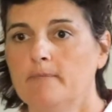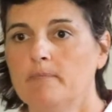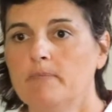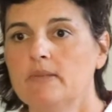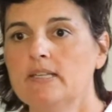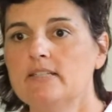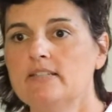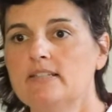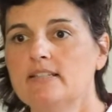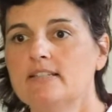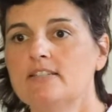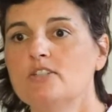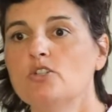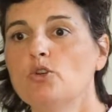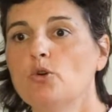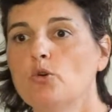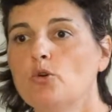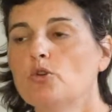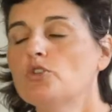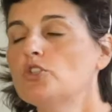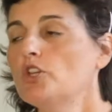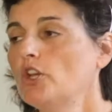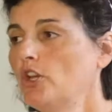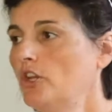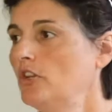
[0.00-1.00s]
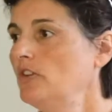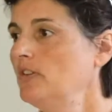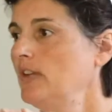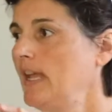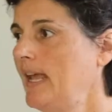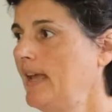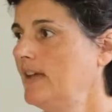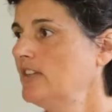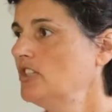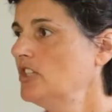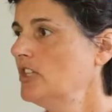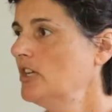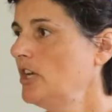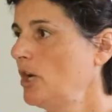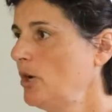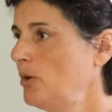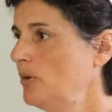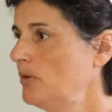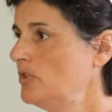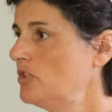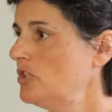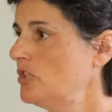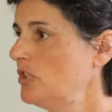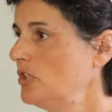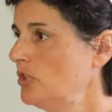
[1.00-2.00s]
This is your turn now to go
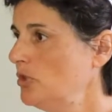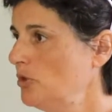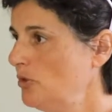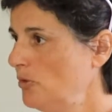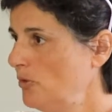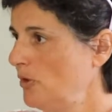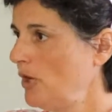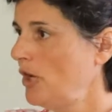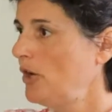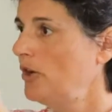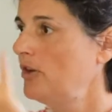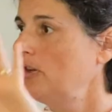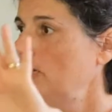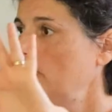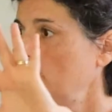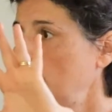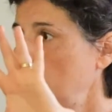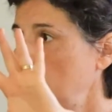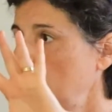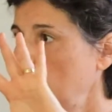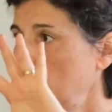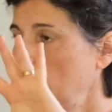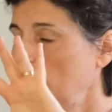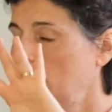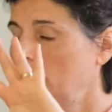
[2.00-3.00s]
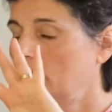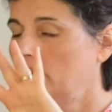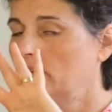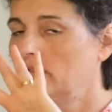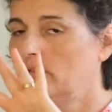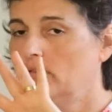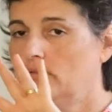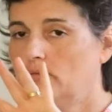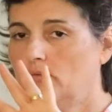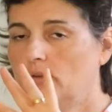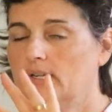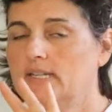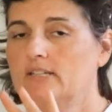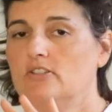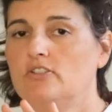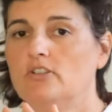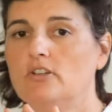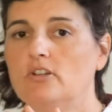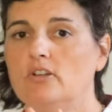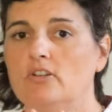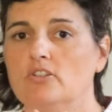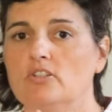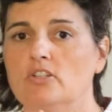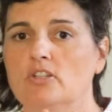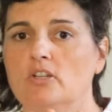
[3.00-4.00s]
and do your own, you know,
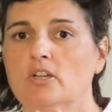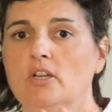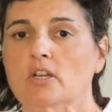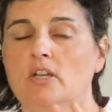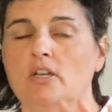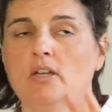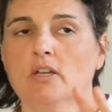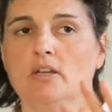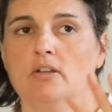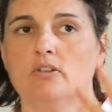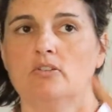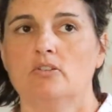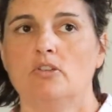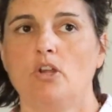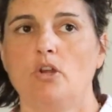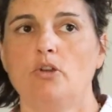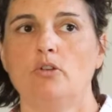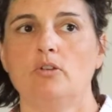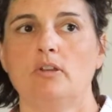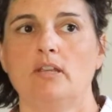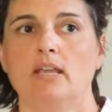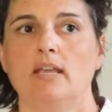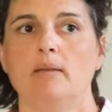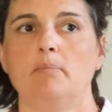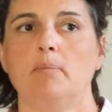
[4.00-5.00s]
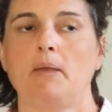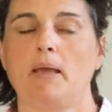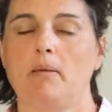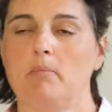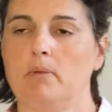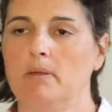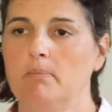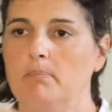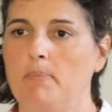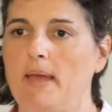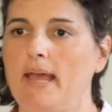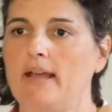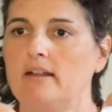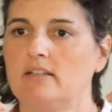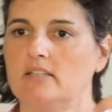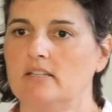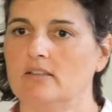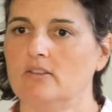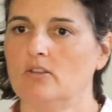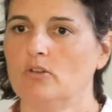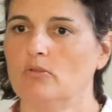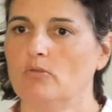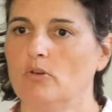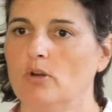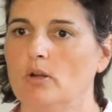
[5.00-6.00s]
research. Don't keep coming back to
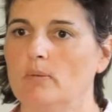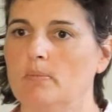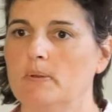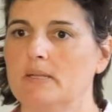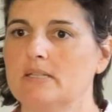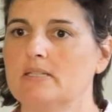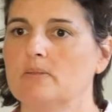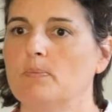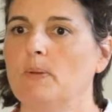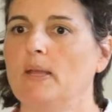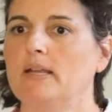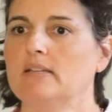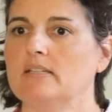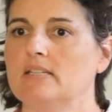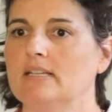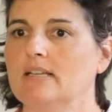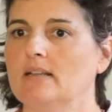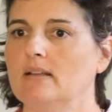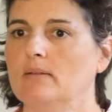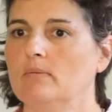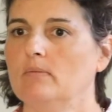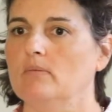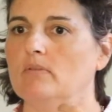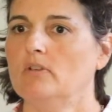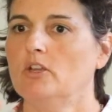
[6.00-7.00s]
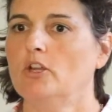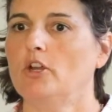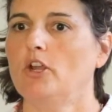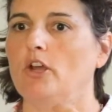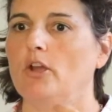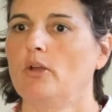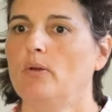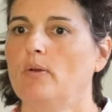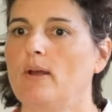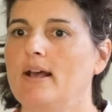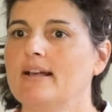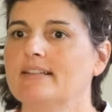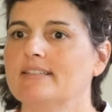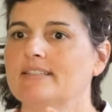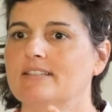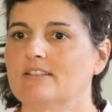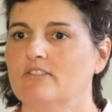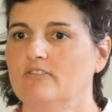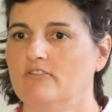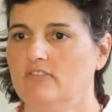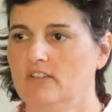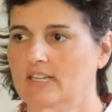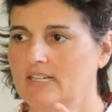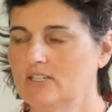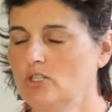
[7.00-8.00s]
the group expecting, you know, us to
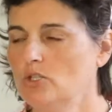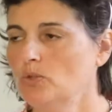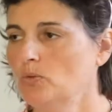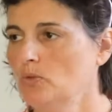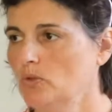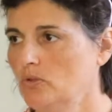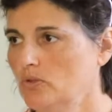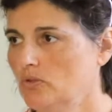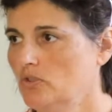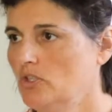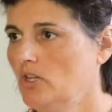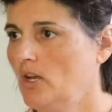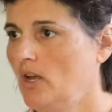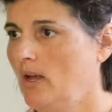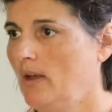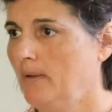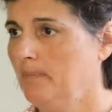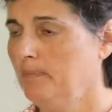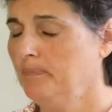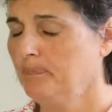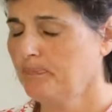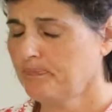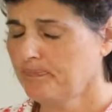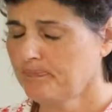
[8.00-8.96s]
feed you all the time.